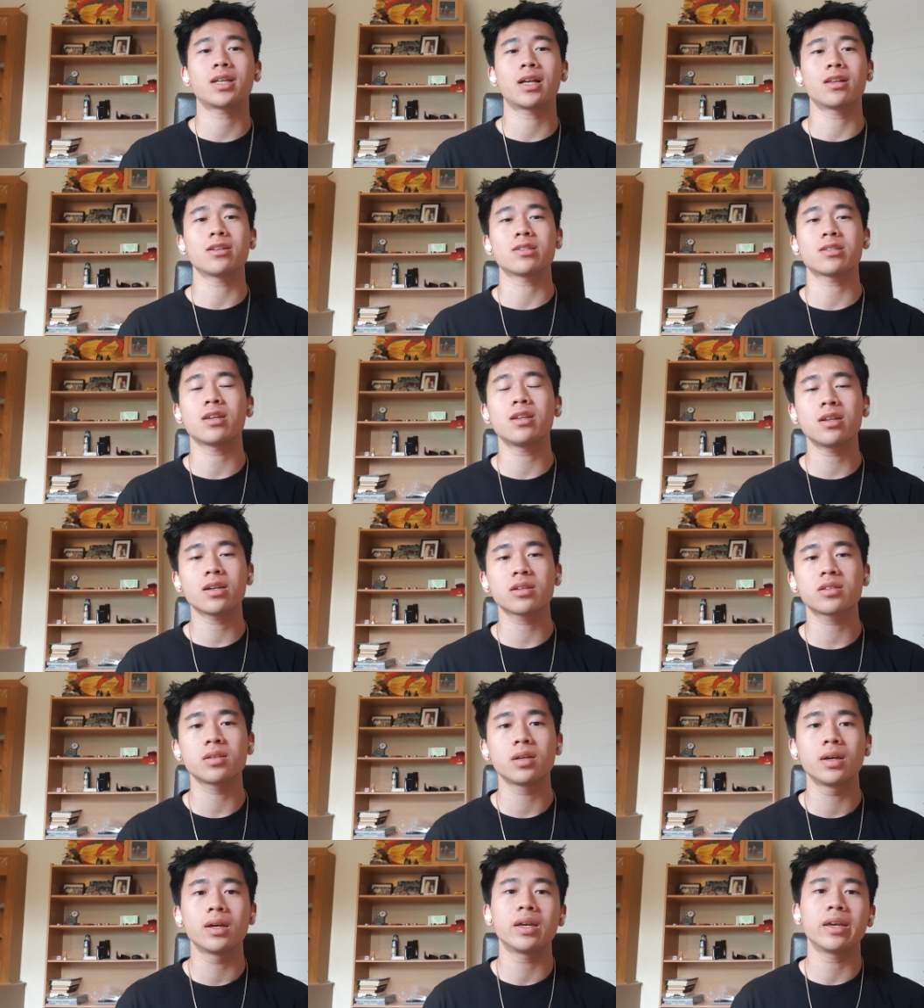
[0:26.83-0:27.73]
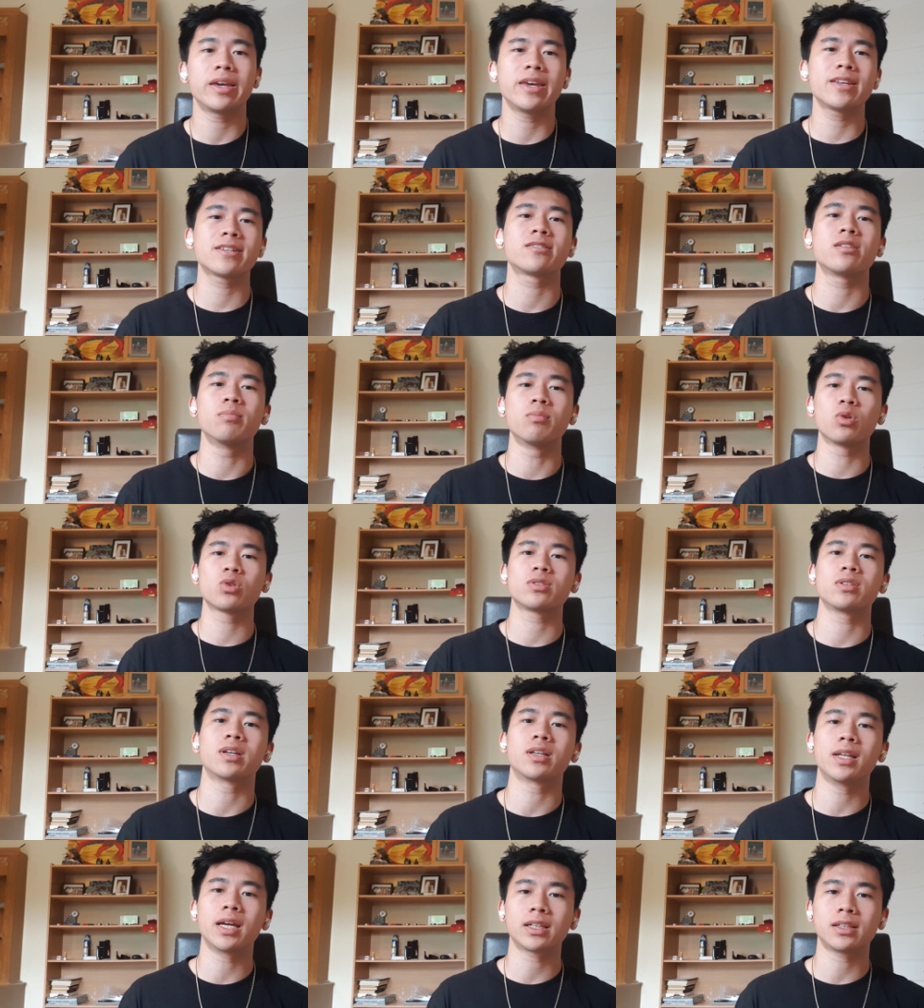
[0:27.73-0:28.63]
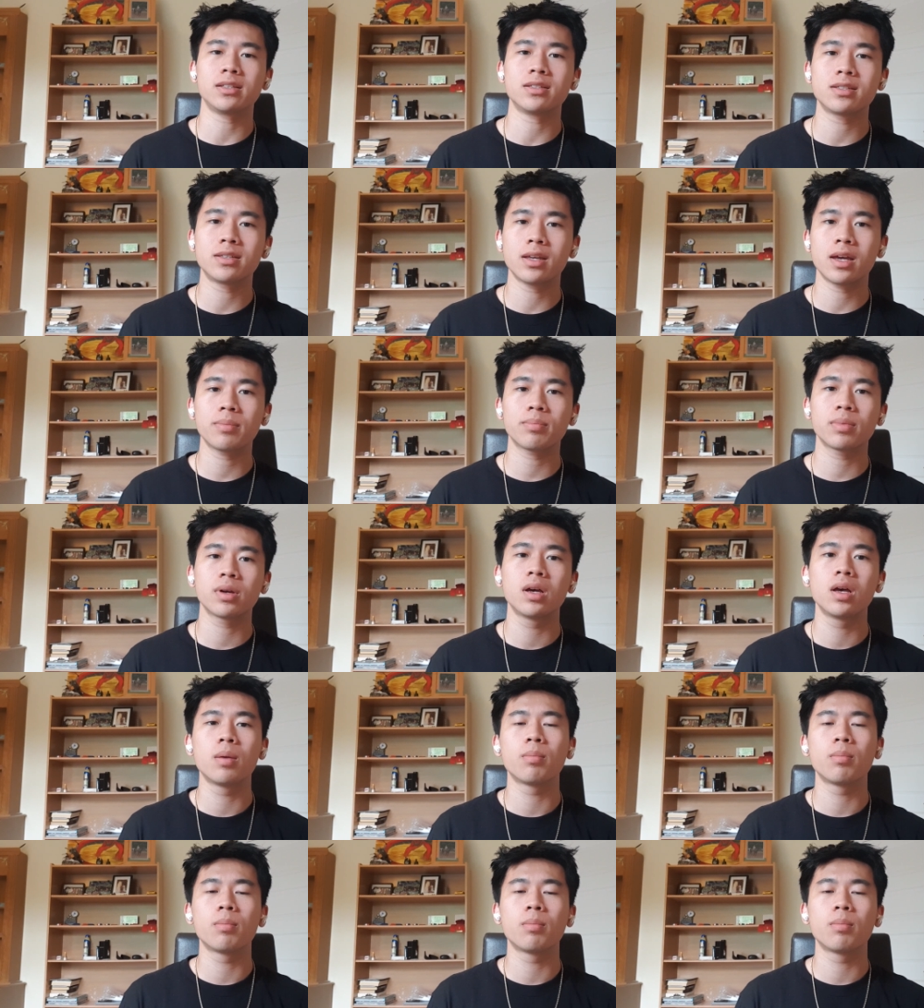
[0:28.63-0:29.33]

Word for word: calisthenics is the most neglected step,